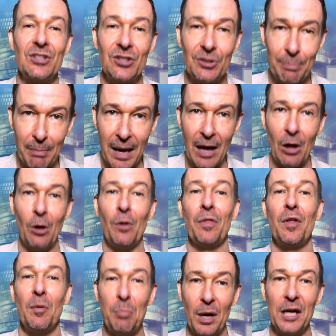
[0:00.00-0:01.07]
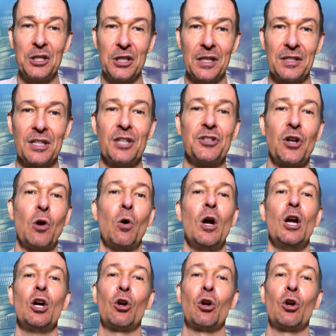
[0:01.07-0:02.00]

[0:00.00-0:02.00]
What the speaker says: smell the budget. So